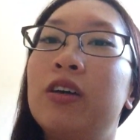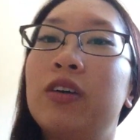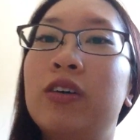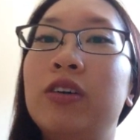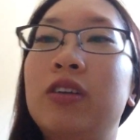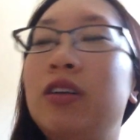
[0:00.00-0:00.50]

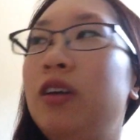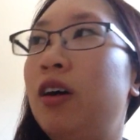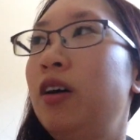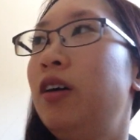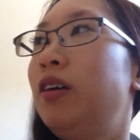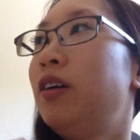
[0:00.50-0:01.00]
because
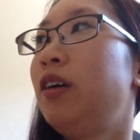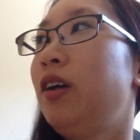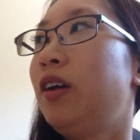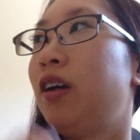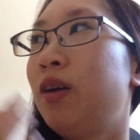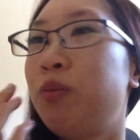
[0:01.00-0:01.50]

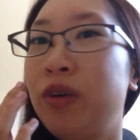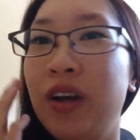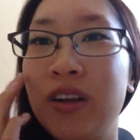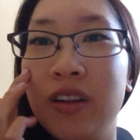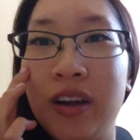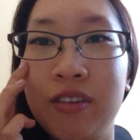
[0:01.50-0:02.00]
it can bring
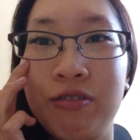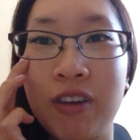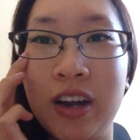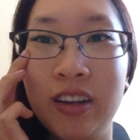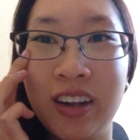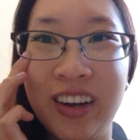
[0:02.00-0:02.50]
out like
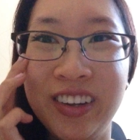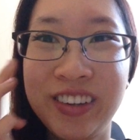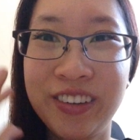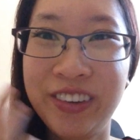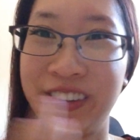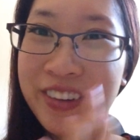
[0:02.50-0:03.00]
fine lines.
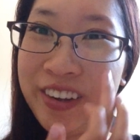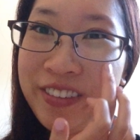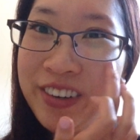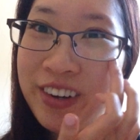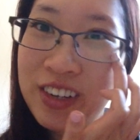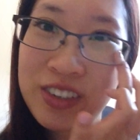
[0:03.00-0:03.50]
Like
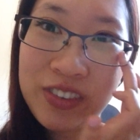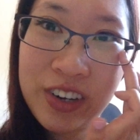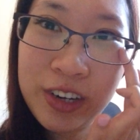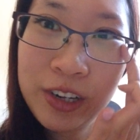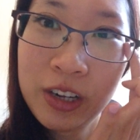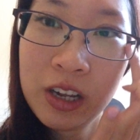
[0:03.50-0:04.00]
when I
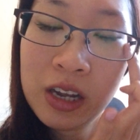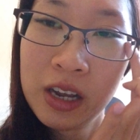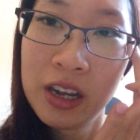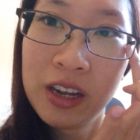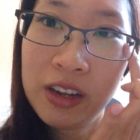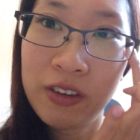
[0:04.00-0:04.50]
swell,
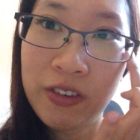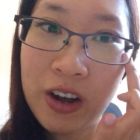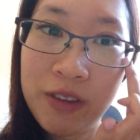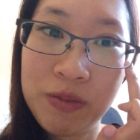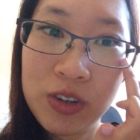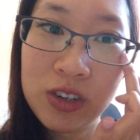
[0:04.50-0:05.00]
if
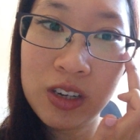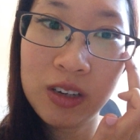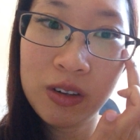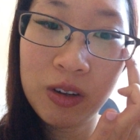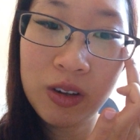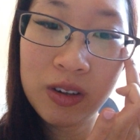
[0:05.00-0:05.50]
I'm
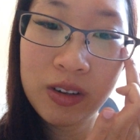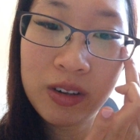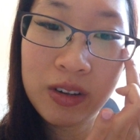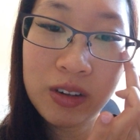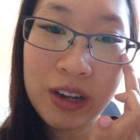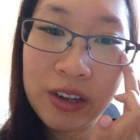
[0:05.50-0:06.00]
using
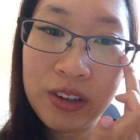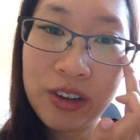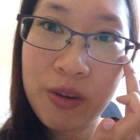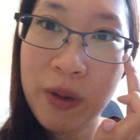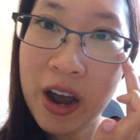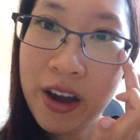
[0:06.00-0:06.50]
like a lot
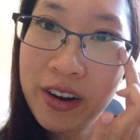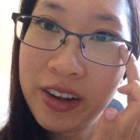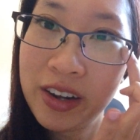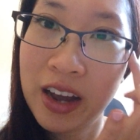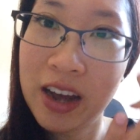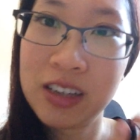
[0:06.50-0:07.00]
of powder,
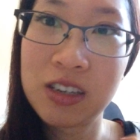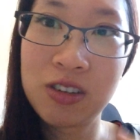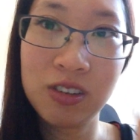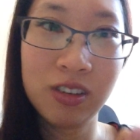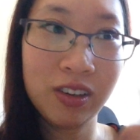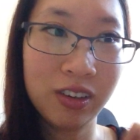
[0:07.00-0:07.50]
it adds
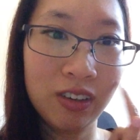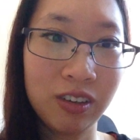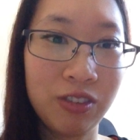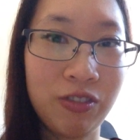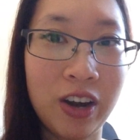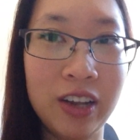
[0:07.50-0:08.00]
to the
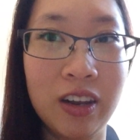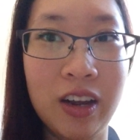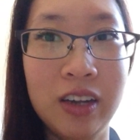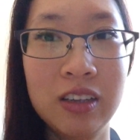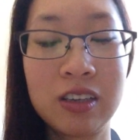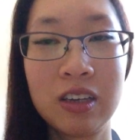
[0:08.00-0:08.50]
fine
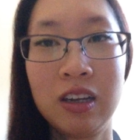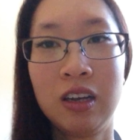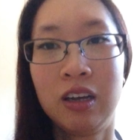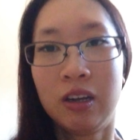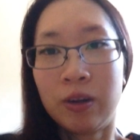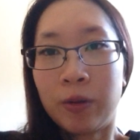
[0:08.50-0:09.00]
lines.
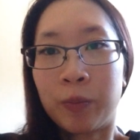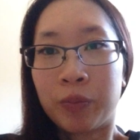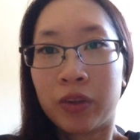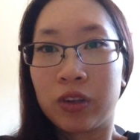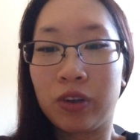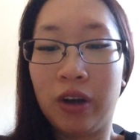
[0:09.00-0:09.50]

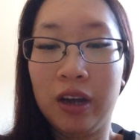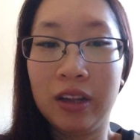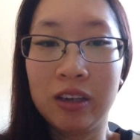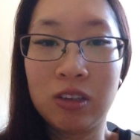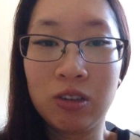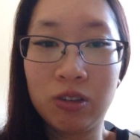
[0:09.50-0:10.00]
So I
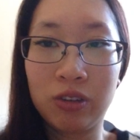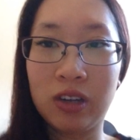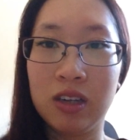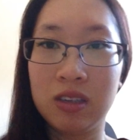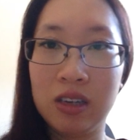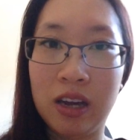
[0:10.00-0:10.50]
like to look
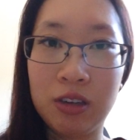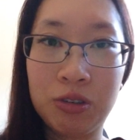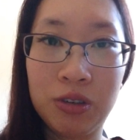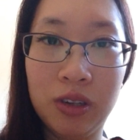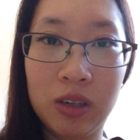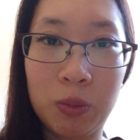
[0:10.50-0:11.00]
as
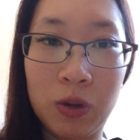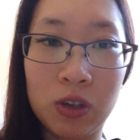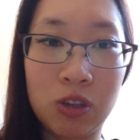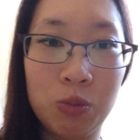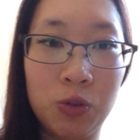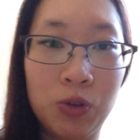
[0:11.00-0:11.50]
natural as
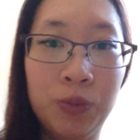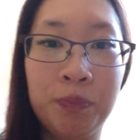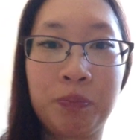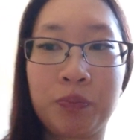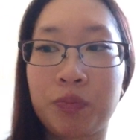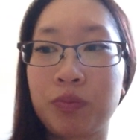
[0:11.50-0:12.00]
possible
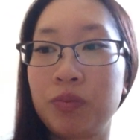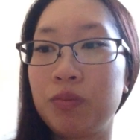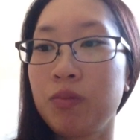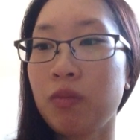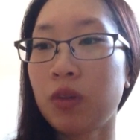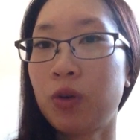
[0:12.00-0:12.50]

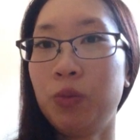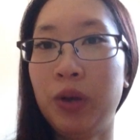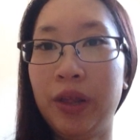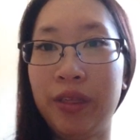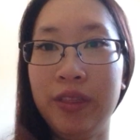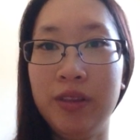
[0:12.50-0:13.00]

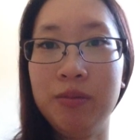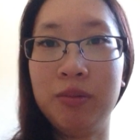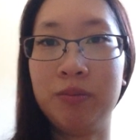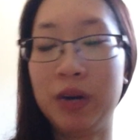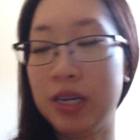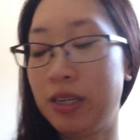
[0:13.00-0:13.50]
with
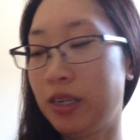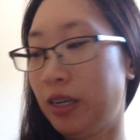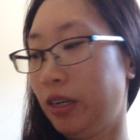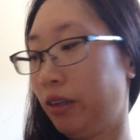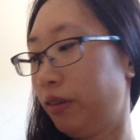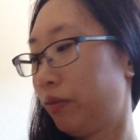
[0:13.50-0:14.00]
my
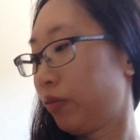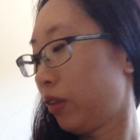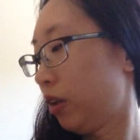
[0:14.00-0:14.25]
skin.